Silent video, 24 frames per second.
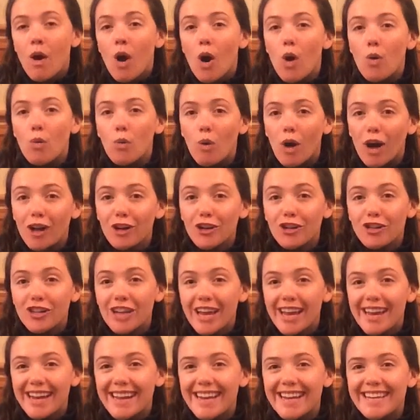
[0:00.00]
A
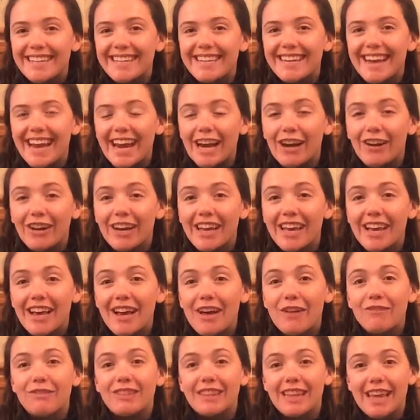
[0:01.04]
watershed is an area
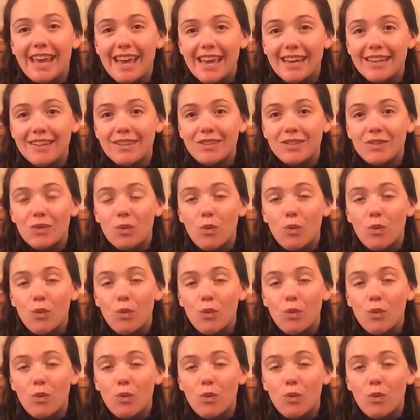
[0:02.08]
of land